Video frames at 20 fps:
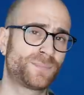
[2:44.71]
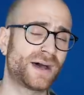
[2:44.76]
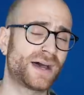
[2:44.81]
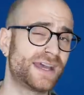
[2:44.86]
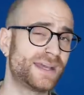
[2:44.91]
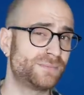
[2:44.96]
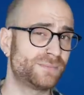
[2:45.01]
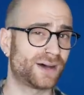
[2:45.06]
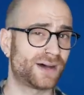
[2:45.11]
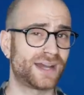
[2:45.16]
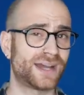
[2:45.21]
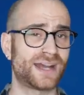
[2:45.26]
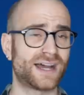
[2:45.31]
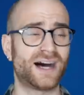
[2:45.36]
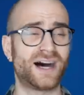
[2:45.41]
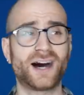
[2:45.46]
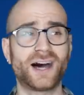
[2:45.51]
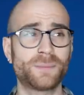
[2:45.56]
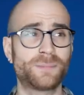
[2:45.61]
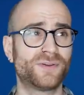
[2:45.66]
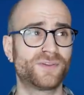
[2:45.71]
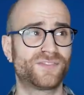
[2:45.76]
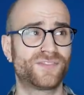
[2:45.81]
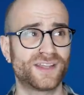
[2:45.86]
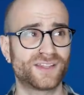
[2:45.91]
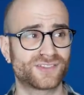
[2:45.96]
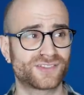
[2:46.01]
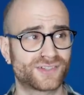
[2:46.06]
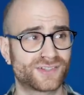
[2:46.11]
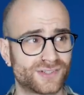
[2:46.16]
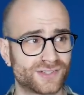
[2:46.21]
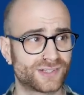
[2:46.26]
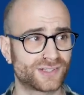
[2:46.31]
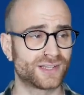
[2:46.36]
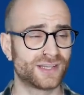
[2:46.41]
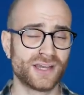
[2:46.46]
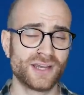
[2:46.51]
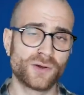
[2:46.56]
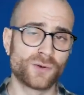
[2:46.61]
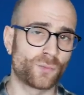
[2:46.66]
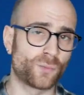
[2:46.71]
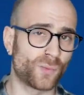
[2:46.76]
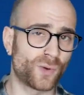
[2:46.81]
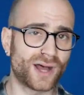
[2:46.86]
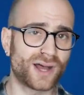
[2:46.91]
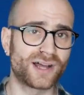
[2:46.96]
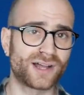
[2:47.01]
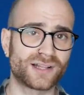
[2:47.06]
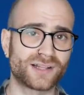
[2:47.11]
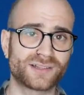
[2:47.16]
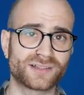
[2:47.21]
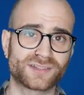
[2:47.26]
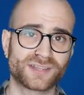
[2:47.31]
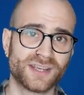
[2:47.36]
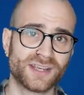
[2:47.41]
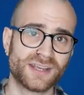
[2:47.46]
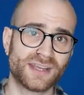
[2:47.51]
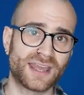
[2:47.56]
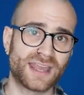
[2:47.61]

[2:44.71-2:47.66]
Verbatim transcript: But in my hypothetical world,